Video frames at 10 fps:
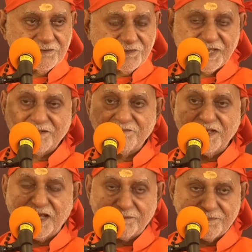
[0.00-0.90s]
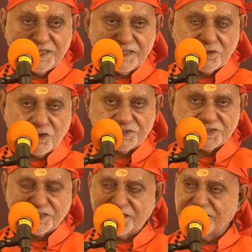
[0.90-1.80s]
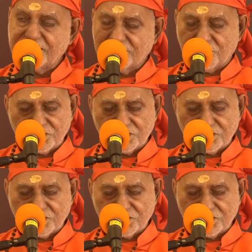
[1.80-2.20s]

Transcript: where we are being constantly